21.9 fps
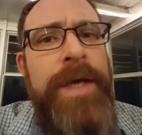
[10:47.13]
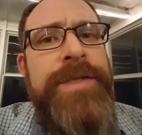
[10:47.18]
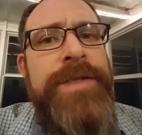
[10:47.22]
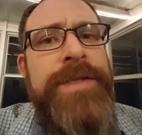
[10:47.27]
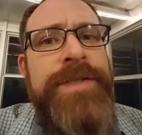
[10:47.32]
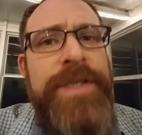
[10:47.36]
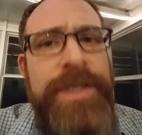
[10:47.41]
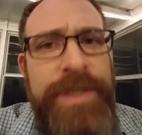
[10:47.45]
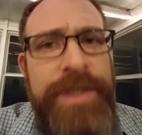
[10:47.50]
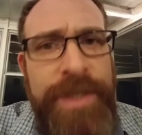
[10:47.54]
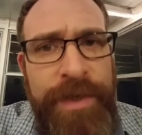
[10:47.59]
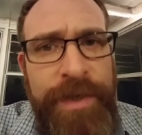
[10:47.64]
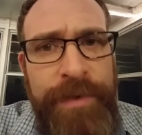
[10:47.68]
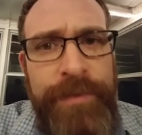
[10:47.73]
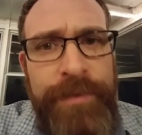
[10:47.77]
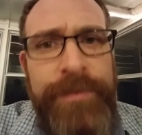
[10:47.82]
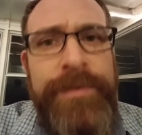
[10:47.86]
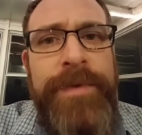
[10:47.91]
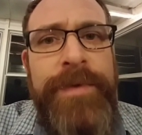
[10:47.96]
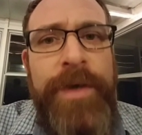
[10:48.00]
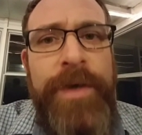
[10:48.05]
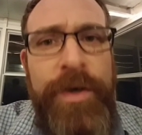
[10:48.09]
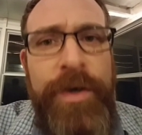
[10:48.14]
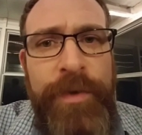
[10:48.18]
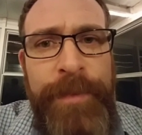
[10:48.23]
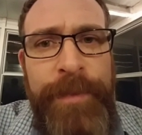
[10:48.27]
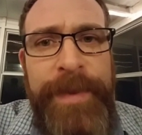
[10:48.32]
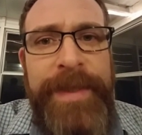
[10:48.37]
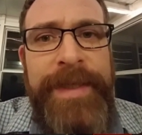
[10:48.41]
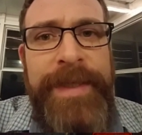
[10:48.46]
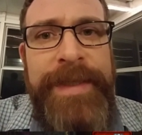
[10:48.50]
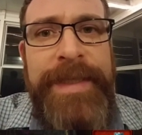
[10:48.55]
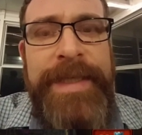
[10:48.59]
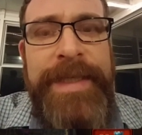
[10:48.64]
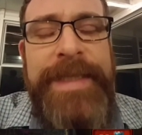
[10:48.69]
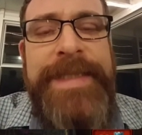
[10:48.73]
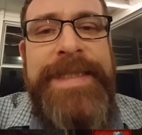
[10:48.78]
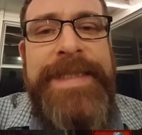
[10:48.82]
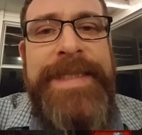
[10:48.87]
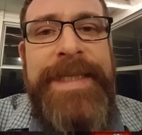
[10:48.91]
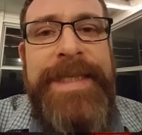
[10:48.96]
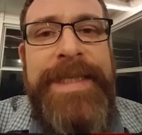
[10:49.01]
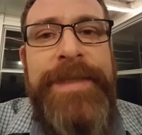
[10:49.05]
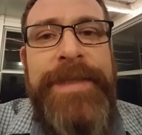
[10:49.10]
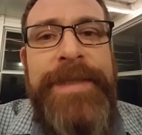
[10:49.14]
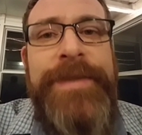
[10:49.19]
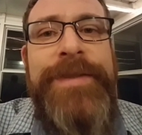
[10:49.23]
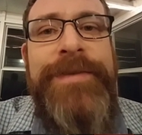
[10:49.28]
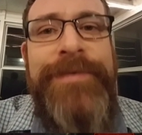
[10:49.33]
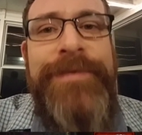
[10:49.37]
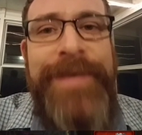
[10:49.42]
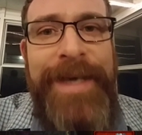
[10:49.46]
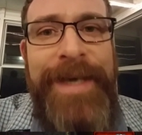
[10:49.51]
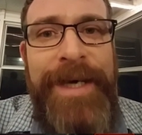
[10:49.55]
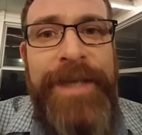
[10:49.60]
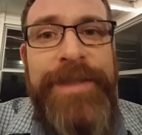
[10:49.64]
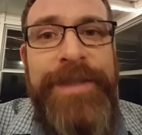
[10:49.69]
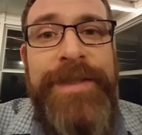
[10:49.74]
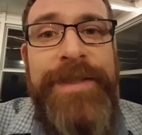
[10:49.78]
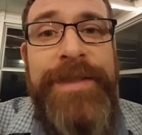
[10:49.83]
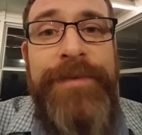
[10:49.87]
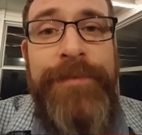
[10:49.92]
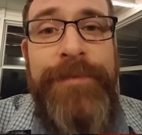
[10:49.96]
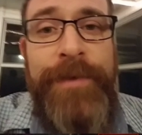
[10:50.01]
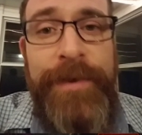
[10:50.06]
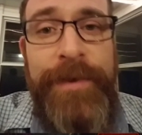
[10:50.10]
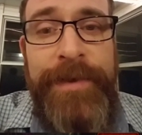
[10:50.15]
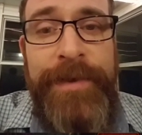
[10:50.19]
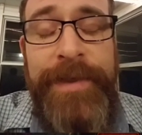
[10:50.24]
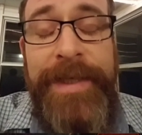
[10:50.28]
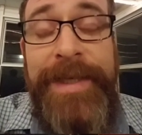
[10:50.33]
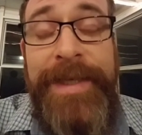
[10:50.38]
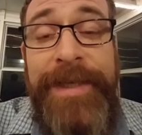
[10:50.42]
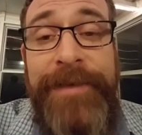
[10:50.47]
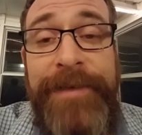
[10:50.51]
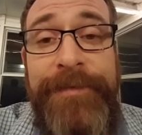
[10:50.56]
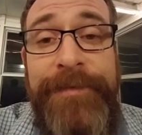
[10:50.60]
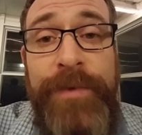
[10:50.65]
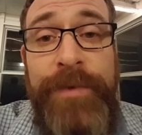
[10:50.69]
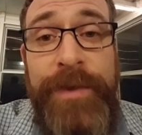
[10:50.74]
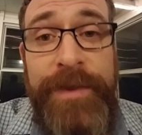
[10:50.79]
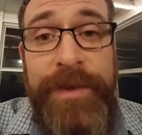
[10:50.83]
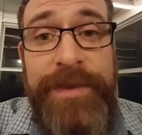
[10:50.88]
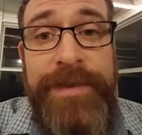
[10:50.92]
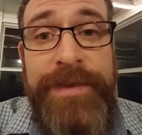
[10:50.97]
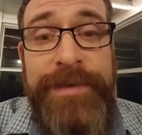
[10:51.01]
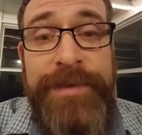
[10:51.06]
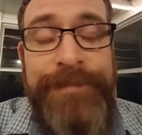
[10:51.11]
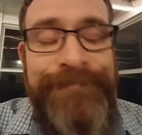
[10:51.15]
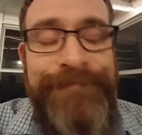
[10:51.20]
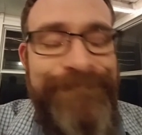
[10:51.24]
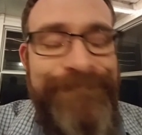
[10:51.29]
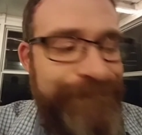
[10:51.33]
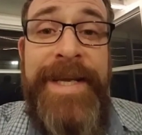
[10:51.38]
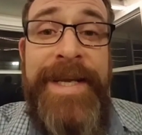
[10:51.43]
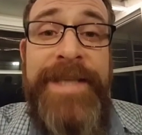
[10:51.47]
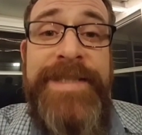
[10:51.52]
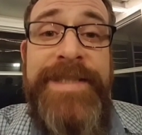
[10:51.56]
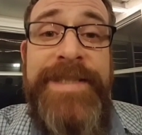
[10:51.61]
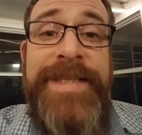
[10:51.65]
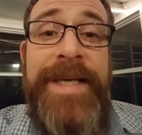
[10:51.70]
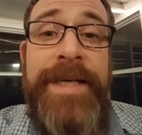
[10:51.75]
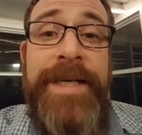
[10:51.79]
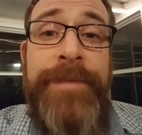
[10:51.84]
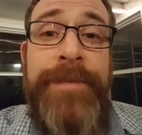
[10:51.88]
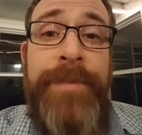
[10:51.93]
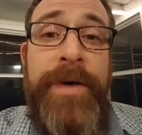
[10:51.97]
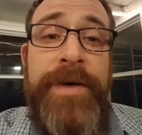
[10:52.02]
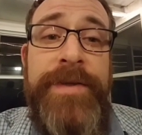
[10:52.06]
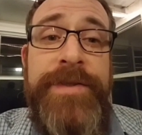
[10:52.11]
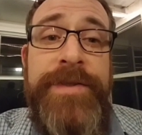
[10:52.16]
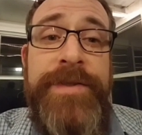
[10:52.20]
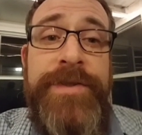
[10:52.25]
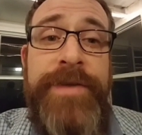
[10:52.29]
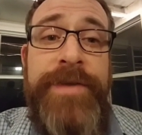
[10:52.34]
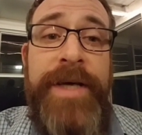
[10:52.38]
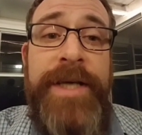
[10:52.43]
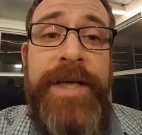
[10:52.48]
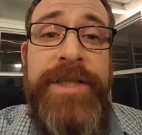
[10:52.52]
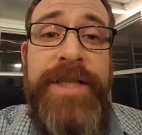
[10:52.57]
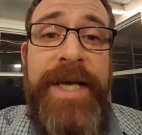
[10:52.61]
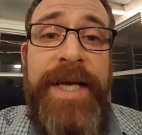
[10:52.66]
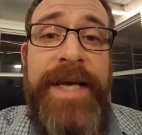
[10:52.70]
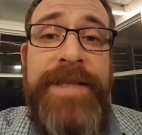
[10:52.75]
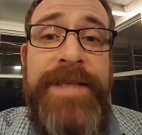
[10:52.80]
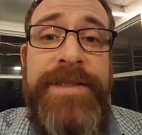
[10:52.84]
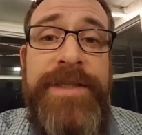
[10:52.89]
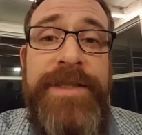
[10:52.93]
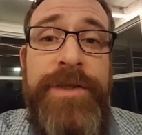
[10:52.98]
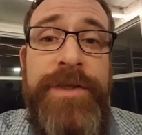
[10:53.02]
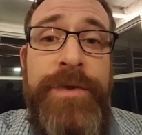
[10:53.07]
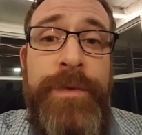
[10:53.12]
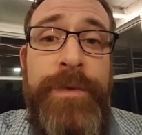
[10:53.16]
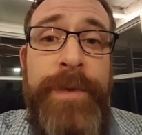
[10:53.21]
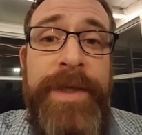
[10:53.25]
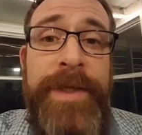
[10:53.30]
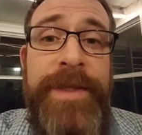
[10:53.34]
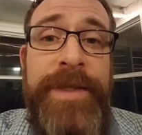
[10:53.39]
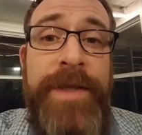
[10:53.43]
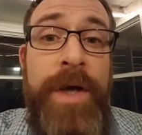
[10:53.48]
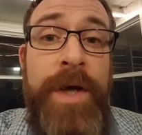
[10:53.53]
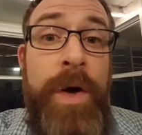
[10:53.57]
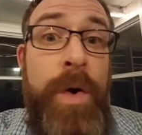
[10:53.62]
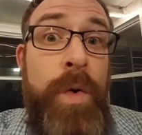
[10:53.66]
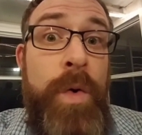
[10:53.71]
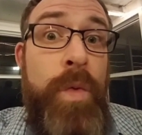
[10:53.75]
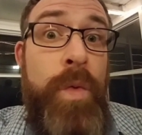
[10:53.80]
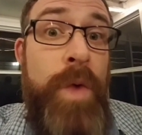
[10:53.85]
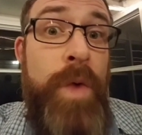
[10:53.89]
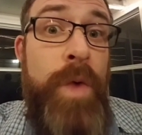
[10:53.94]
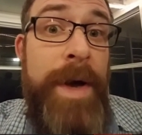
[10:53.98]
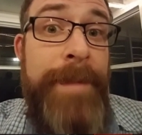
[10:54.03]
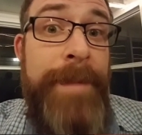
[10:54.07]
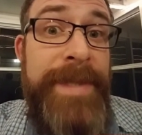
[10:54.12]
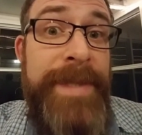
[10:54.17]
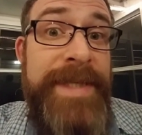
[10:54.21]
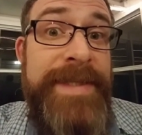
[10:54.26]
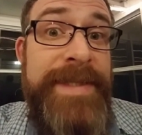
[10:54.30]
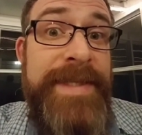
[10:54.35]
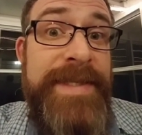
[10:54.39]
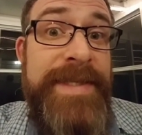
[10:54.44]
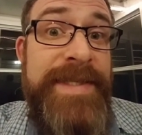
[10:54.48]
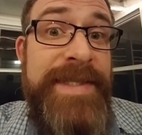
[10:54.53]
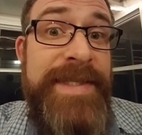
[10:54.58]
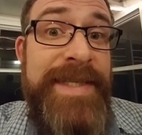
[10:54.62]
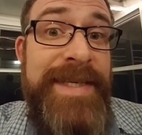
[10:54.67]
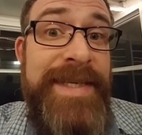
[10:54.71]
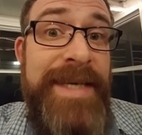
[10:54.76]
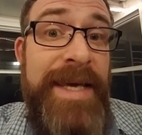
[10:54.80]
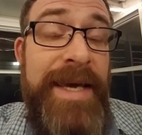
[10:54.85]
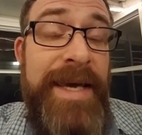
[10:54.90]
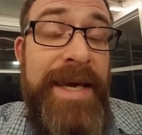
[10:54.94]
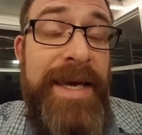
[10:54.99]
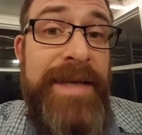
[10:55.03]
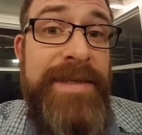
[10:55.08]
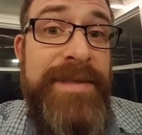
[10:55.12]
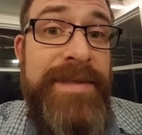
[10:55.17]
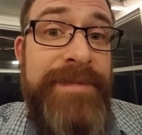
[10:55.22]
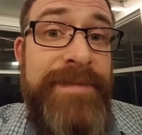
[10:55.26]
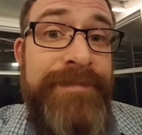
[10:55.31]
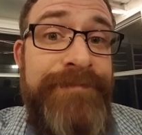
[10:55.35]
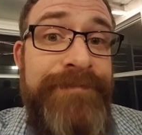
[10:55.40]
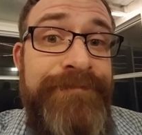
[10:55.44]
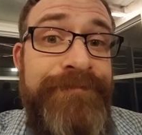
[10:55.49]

So don't open it until you've got enough rooks. Now the second part of the strategy has to do with what pieces to get.